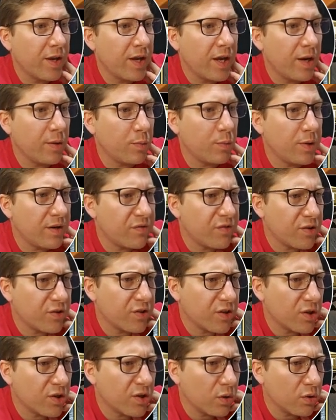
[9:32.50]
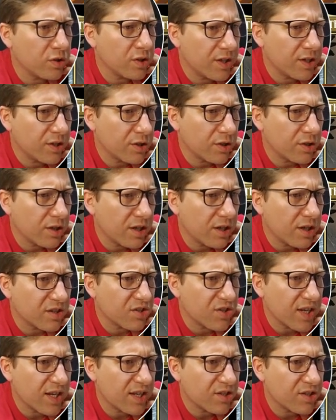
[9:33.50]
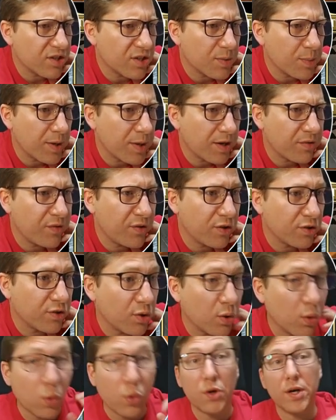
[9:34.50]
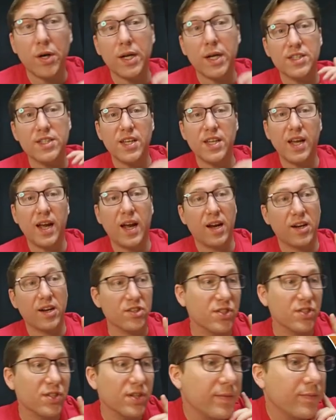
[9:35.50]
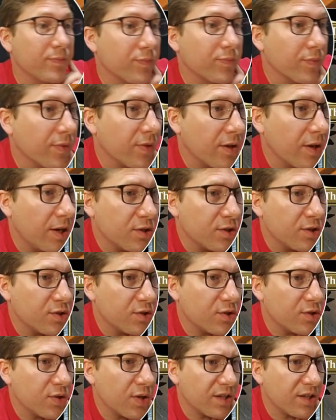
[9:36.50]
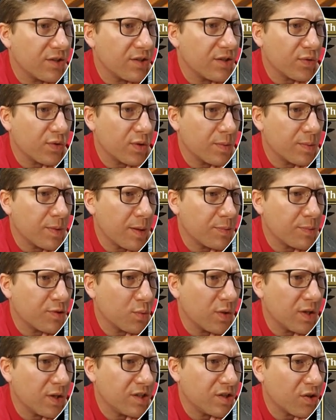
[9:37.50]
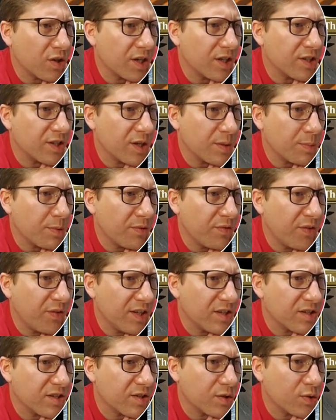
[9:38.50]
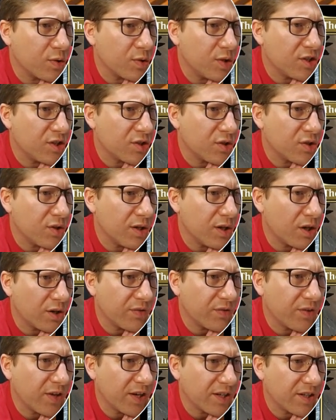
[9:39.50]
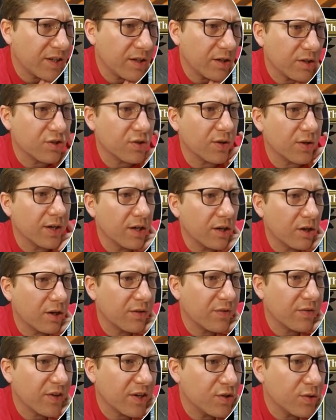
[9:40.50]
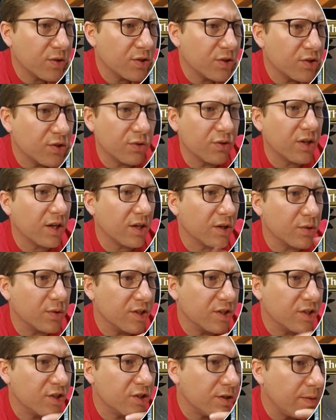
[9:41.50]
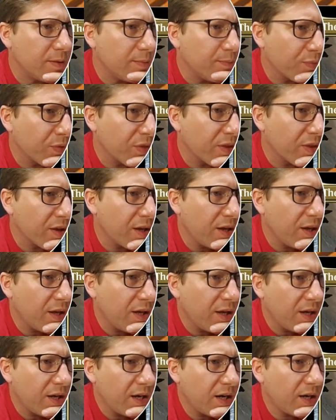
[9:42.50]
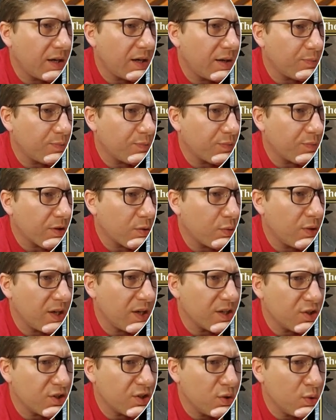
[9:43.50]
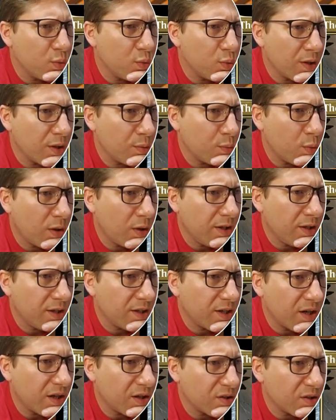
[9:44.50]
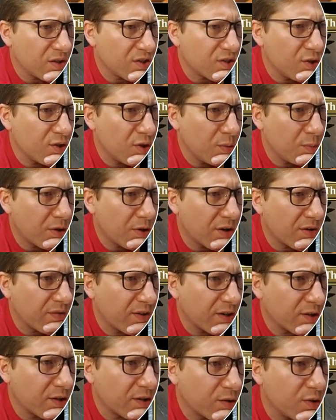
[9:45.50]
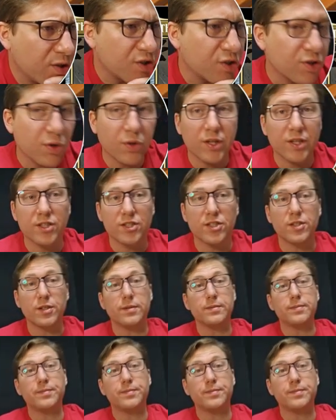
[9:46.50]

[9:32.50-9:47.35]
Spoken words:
And whenever the Golden Gear Colossus enters the battlefield or attacks, transform up to 1 target double-faced creature artifact. Artifact you control, not creature. Create 2/1/1 colorless gnome artifact creature tokens.